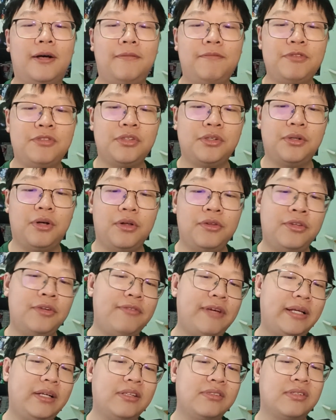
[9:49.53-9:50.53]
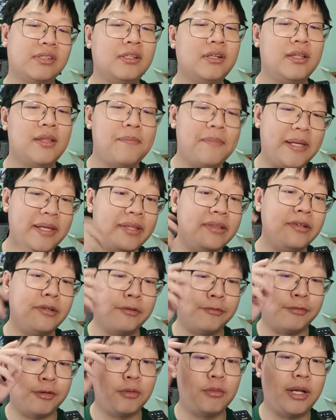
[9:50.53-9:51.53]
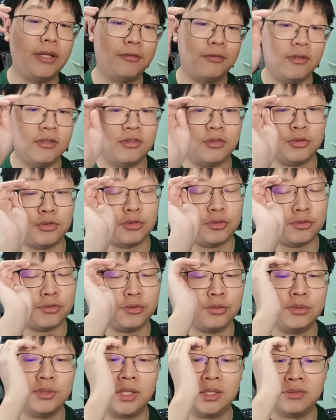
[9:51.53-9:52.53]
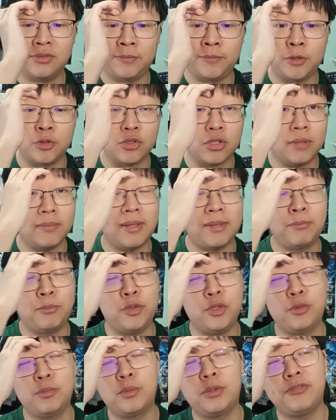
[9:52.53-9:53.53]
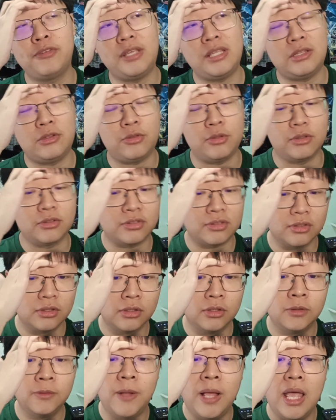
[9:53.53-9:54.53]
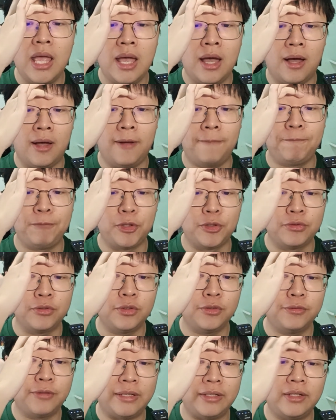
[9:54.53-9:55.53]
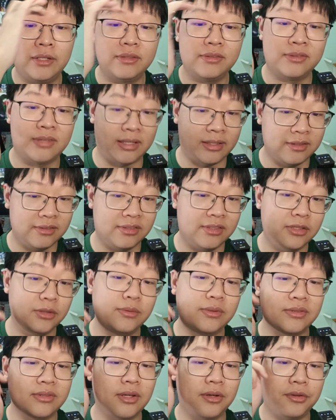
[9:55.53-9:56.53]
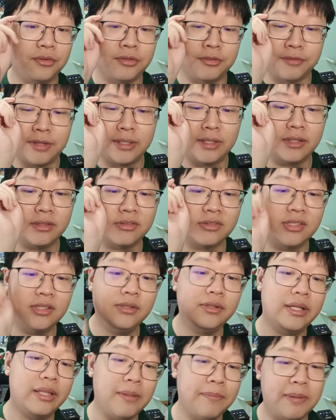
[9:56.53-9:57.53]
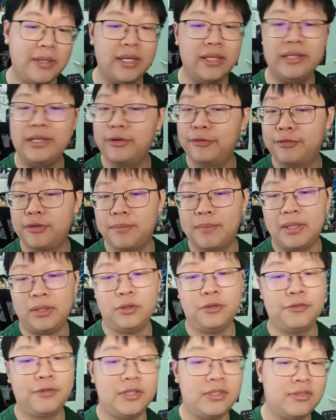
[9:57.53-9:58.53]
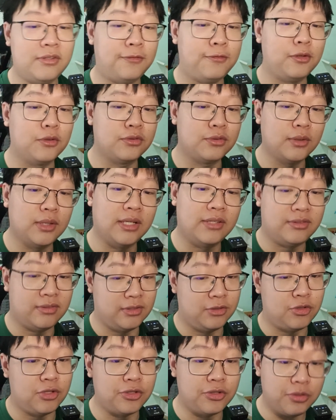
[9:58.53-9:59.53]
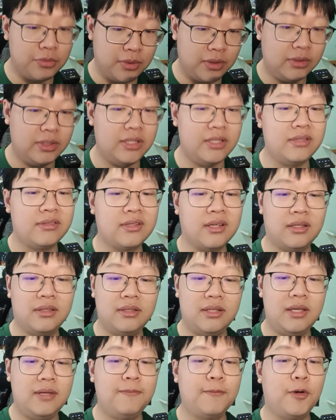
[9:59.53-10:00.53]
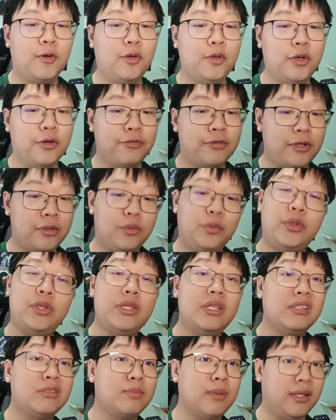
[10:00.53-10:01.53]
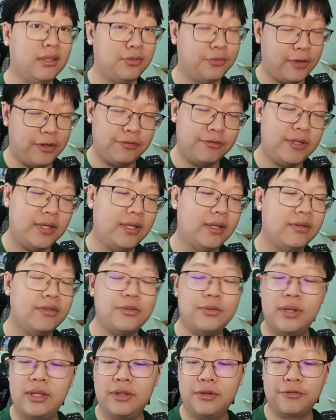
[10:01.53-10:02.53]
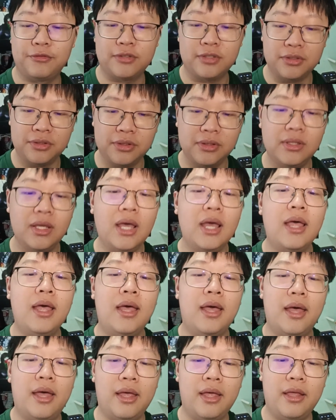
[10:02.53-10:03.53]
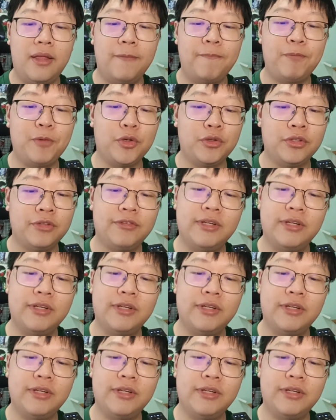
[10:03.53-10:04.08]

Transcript: so Auto Vanguard Circle at the beginning of your right phase, you choose 2 cards from your drop and you move it into your soul. Auto Vanguard second skill is the Auto Vanguard skill at the beginning of your battle phase. If your soul has a Drajeweled in its card name, all your front row units plus 5k until end of turn. And Auto